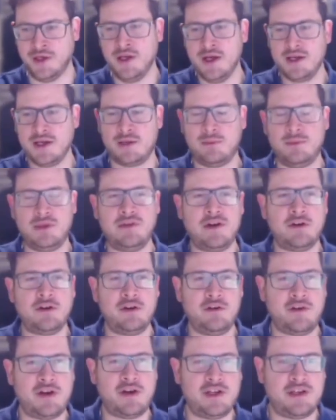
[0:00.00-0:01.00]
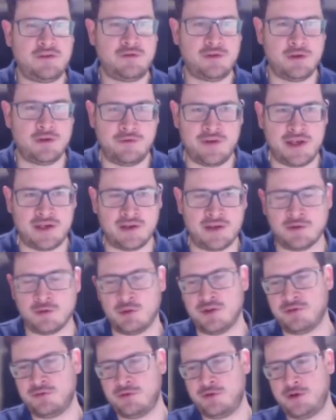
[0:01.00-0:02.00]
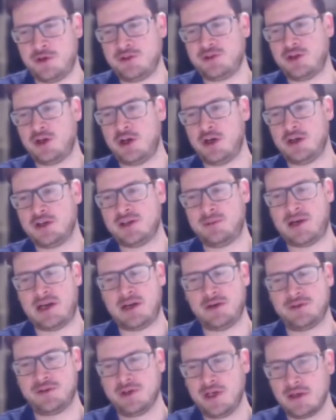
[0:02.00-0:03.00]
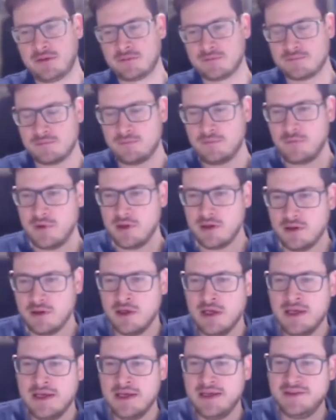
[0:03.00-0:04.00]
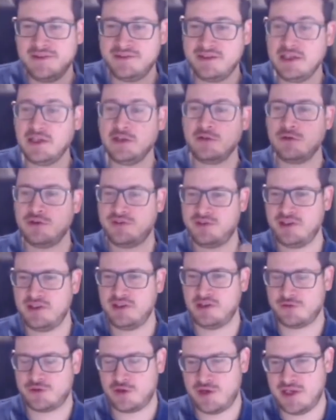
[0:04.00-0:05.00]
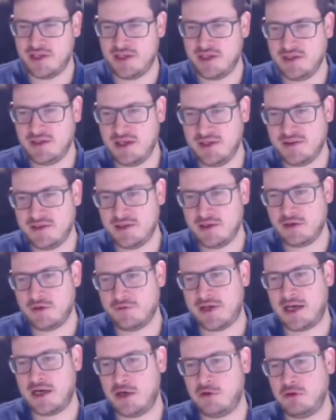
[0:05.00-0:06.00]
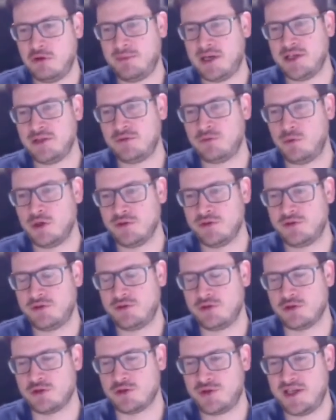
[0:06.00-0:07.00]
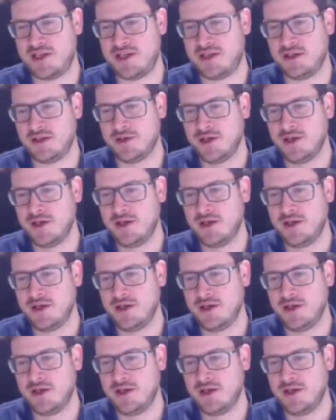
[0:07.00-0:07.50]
can mean very, very different things. We first talked about secrecy of training data, of how we might want to train